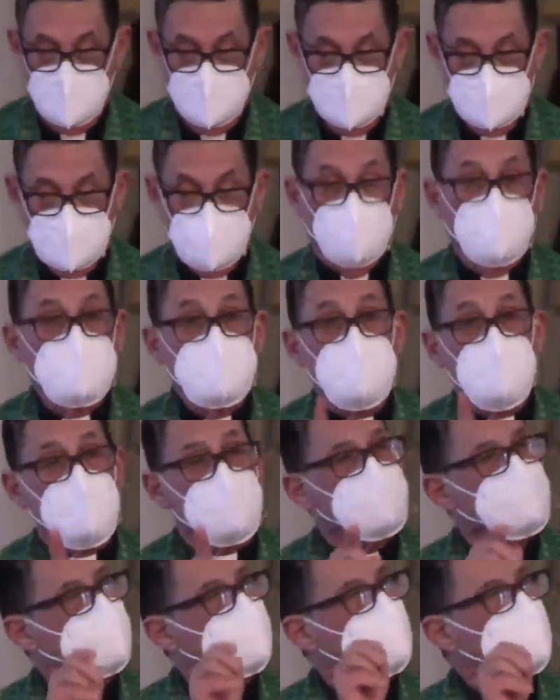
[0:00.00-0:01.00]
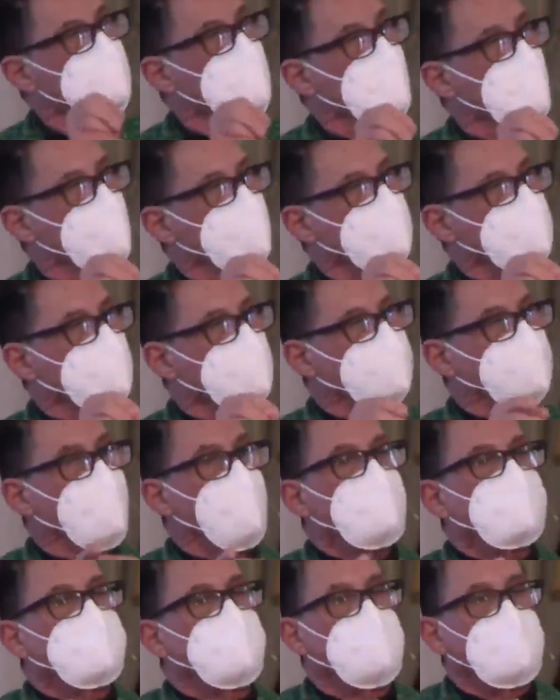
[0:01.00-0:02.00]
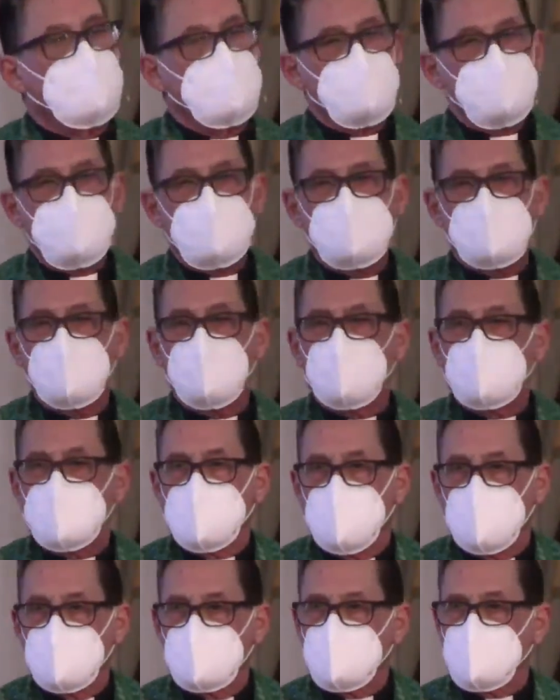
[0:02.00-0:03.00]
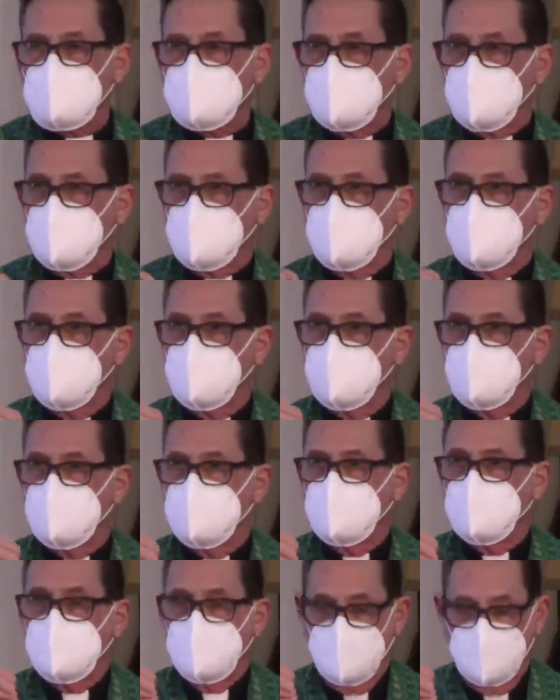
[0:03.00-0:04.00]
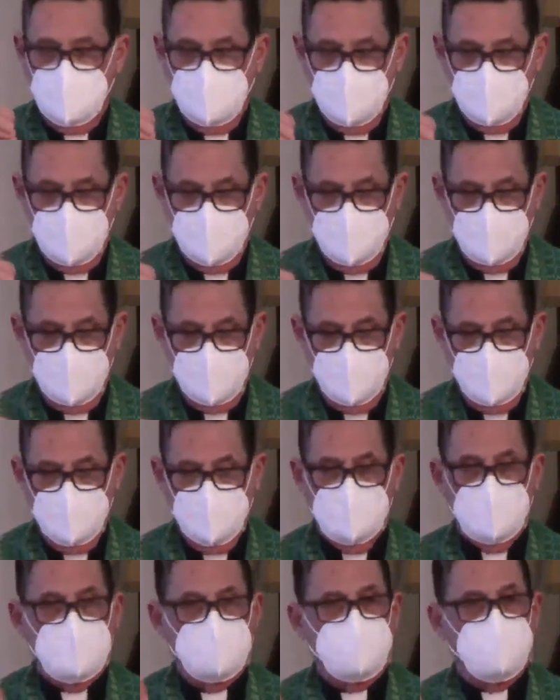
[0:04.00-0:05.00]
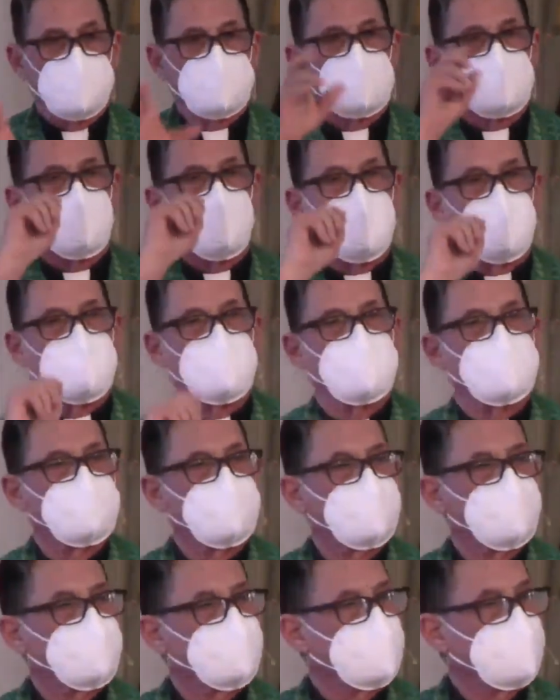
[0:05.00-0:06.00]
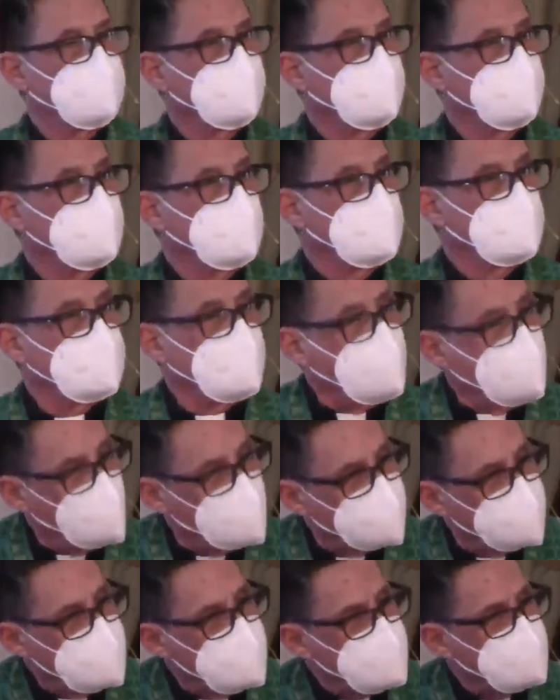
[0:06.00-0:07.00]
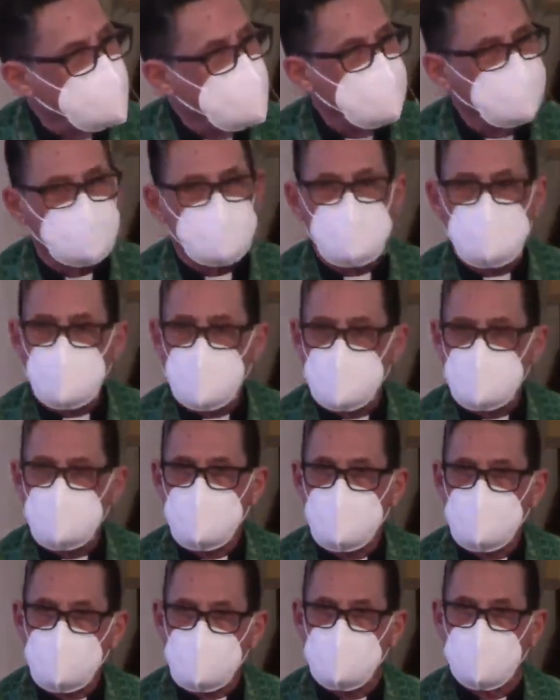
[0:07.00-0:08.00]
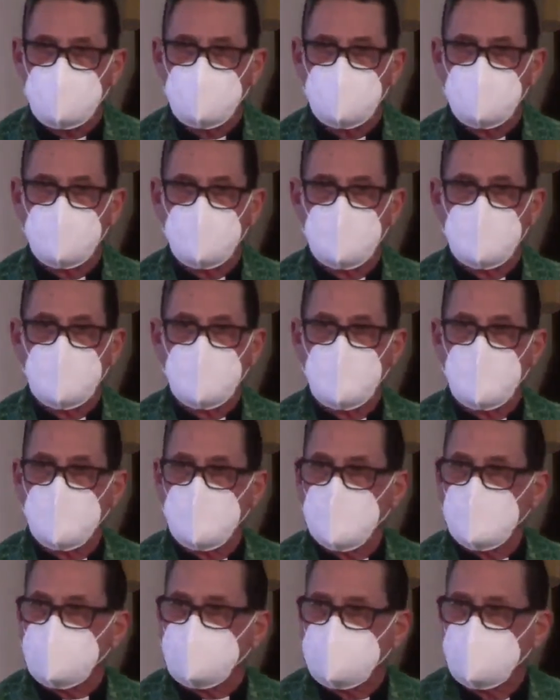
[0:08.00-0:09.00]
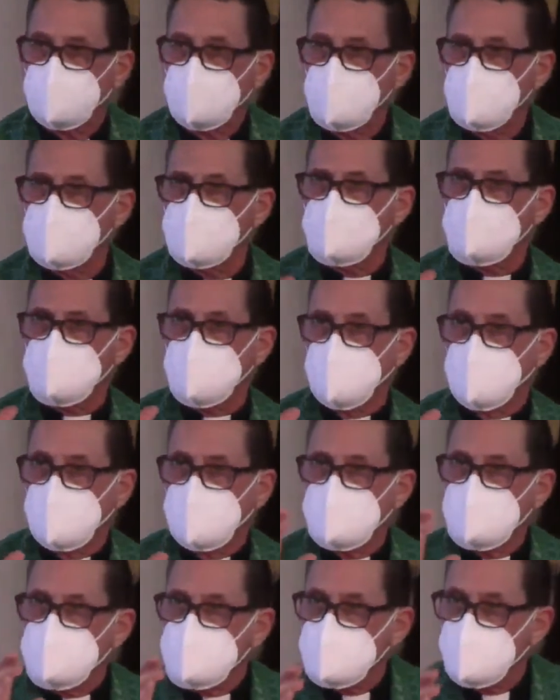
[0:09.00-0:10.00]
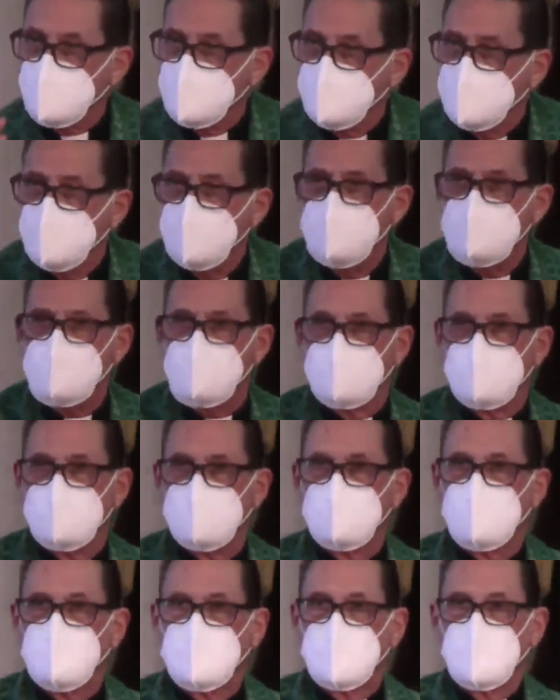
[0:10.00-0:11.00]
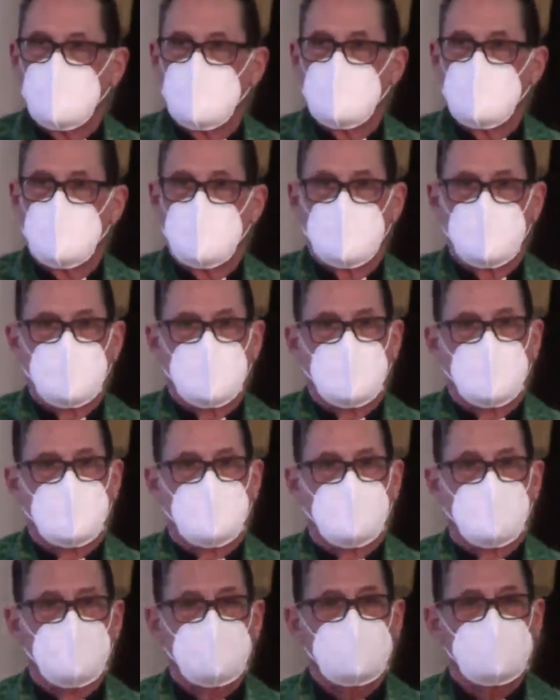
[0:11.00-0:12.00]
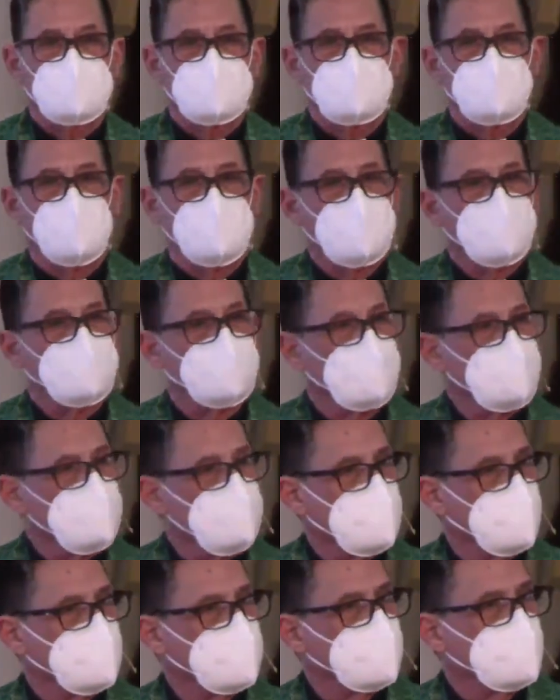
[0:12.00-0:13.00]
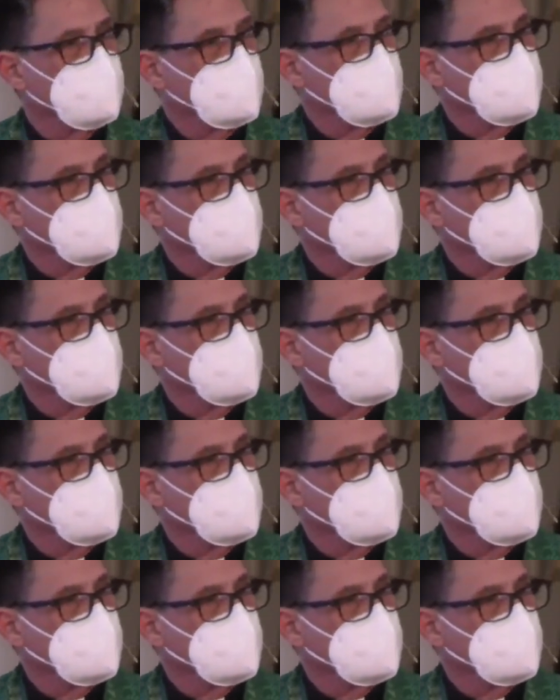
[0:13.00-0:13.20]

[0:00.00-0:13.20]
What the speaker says: Can we not promote vocational counseling in a bigger way to help these people transition through the change into the 21st century?